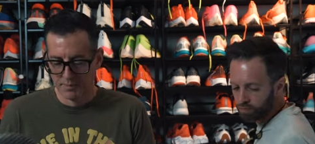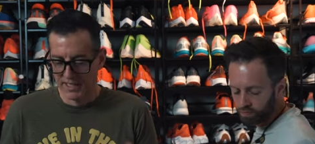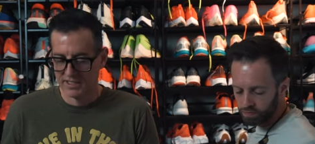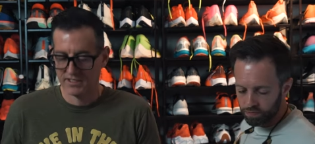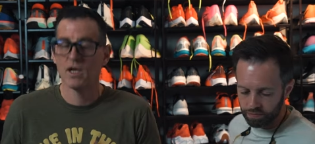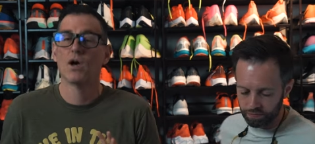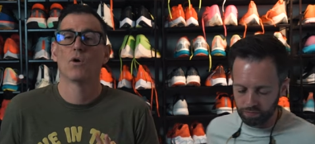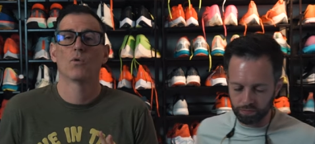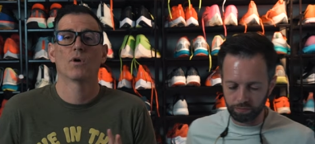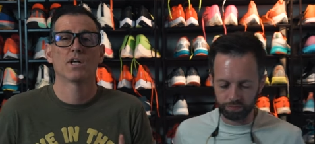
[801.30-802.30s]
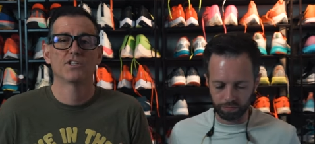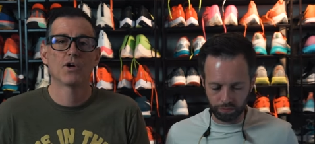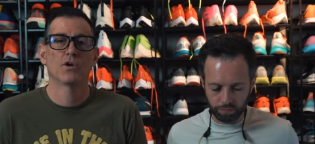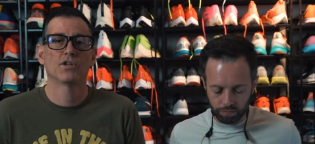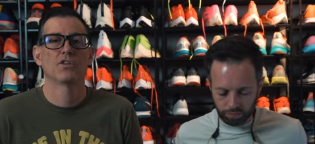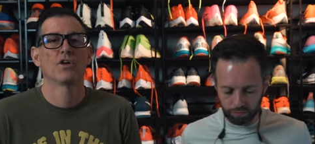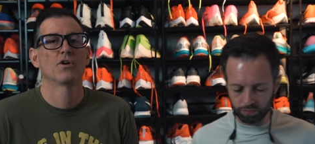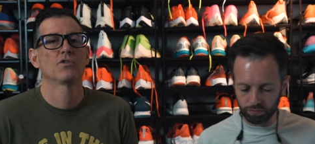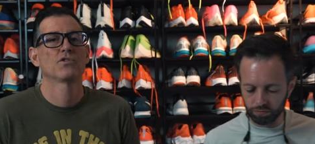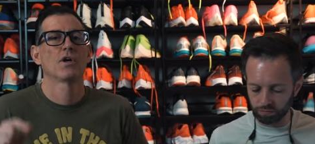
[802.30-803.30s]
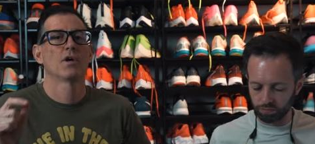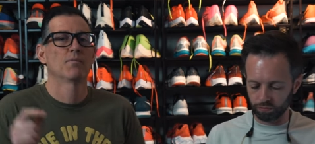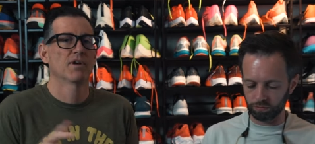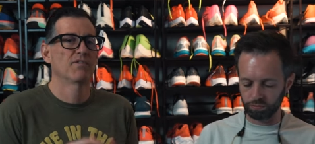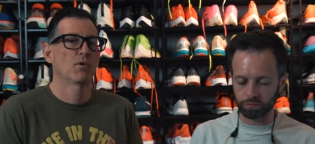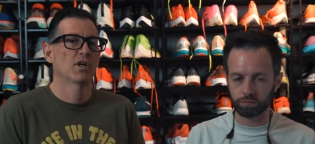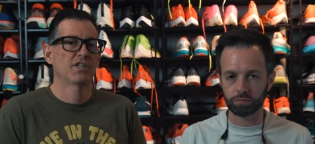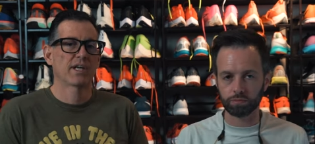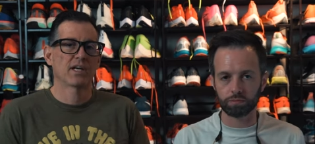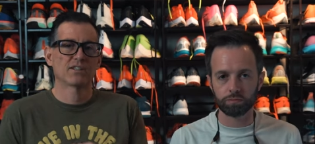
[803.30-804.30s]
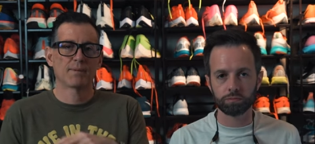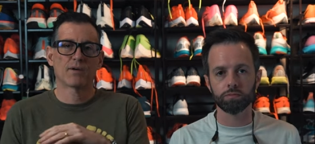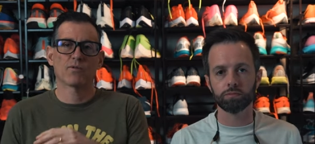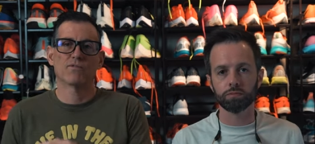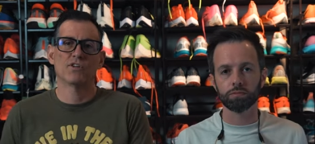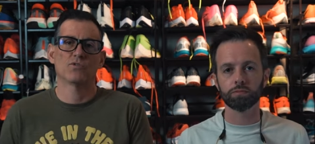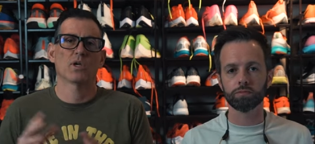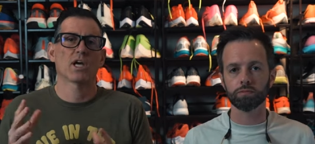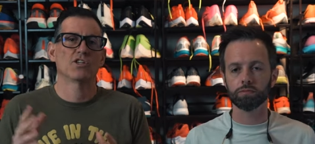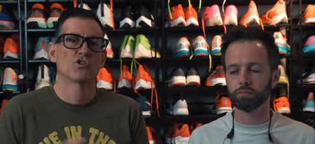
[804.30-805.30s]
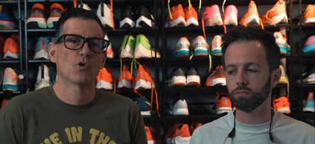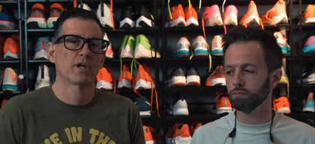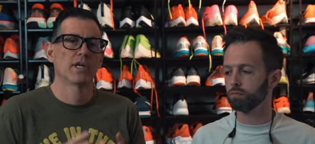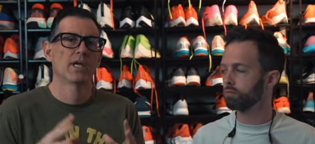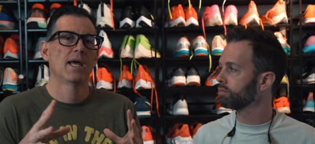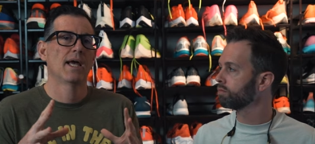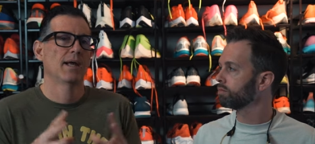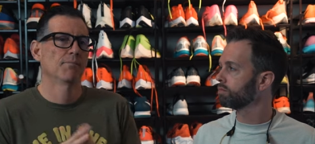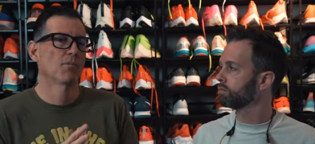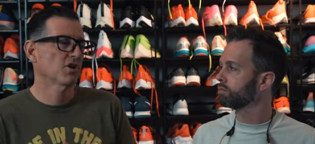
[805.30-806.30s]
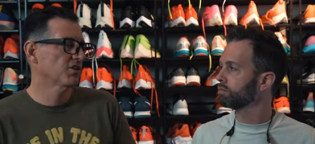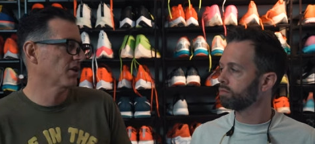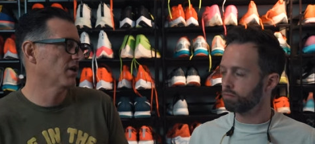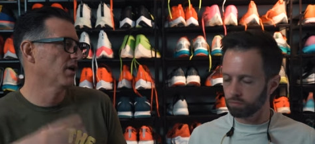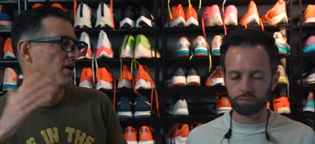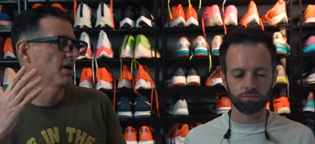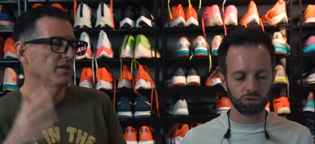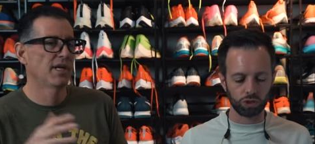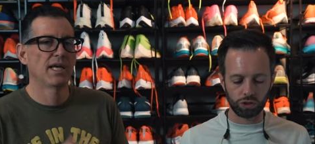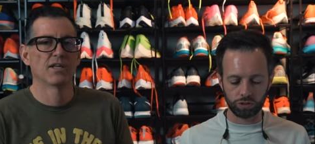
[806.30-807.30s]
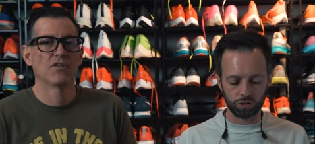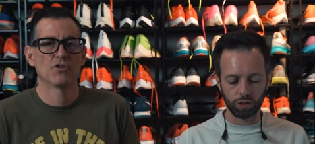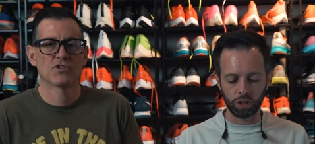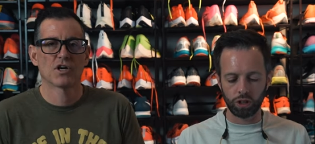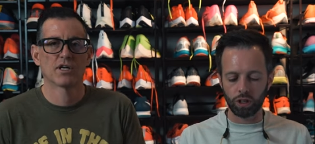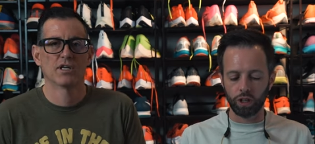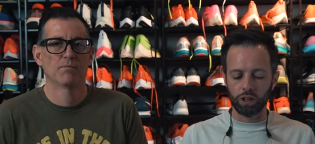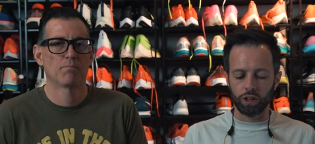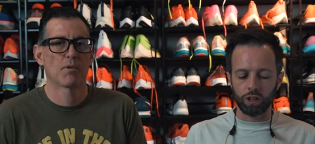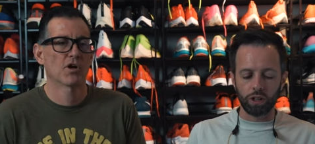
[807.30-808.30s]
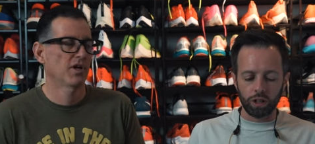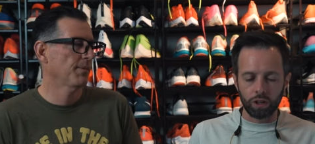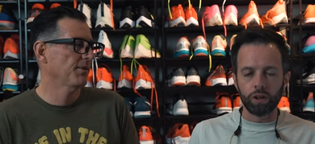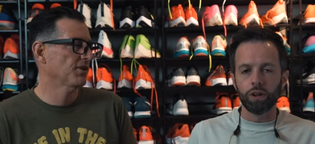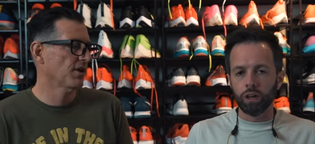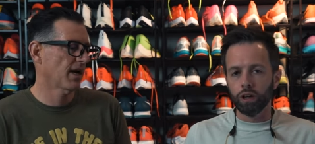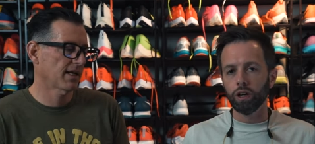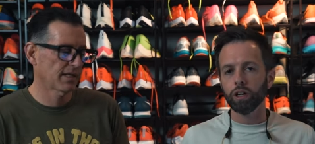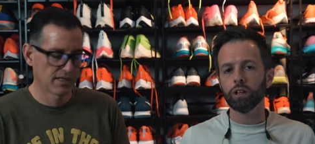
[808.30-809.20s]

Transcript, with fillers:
Speaker 1: spikes. We're not showing you those, but if you wanna check out spike reviews, we got Jordy and Mercer taking those on and burning up the track.